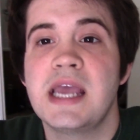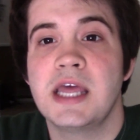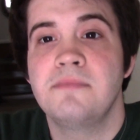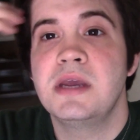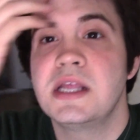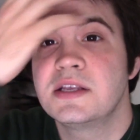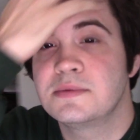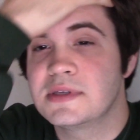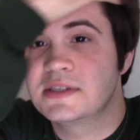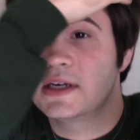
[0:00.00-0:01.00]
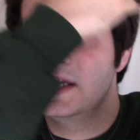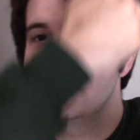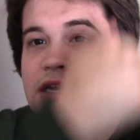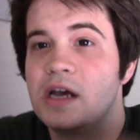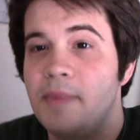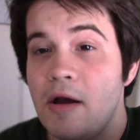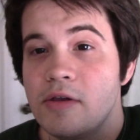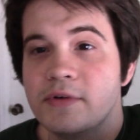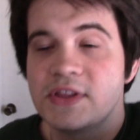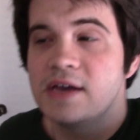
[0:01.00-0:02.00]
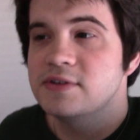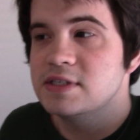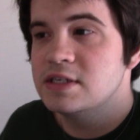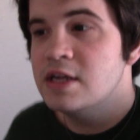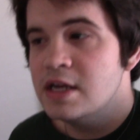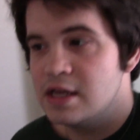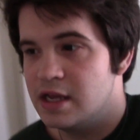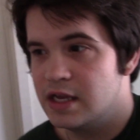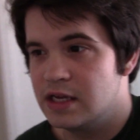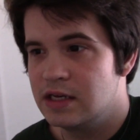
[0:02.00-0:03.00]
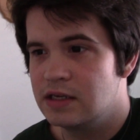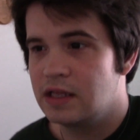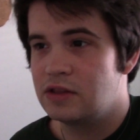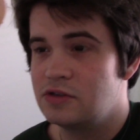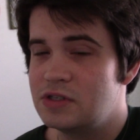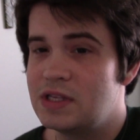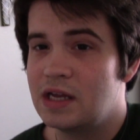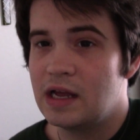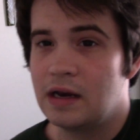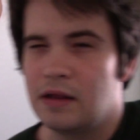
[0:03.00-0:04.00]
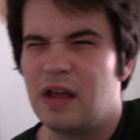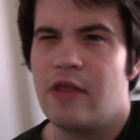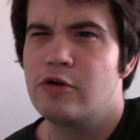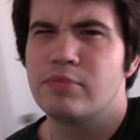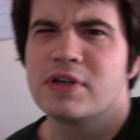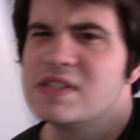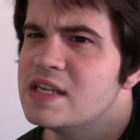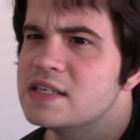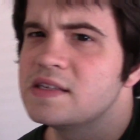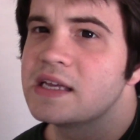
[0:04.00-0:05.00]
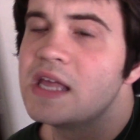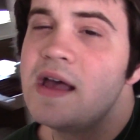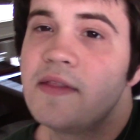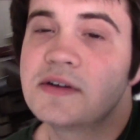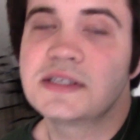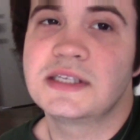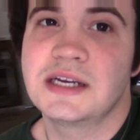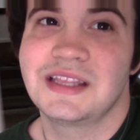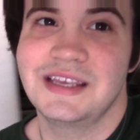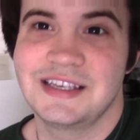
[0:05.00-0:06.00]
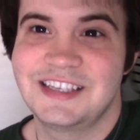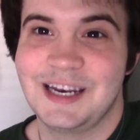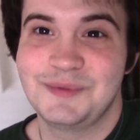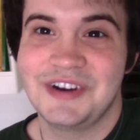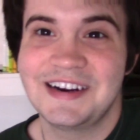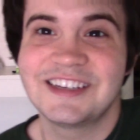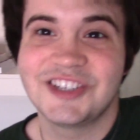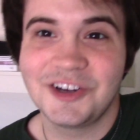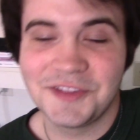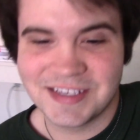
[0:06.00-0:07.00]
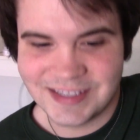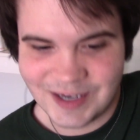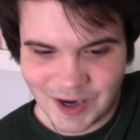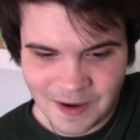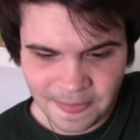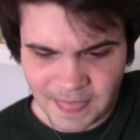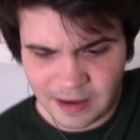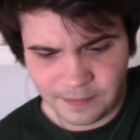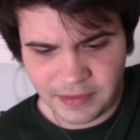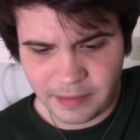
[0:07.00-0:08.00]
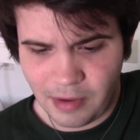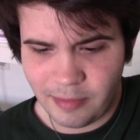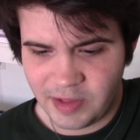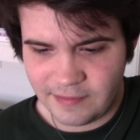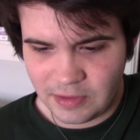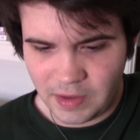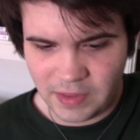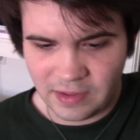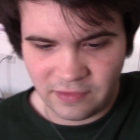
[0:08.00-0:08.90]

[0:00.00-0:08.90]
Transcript: and meetings with Sakina about U1000, and like there's just like an other Brooks things, like there's a ton of things that I'm trying to juggle this year. I probably left a lot of things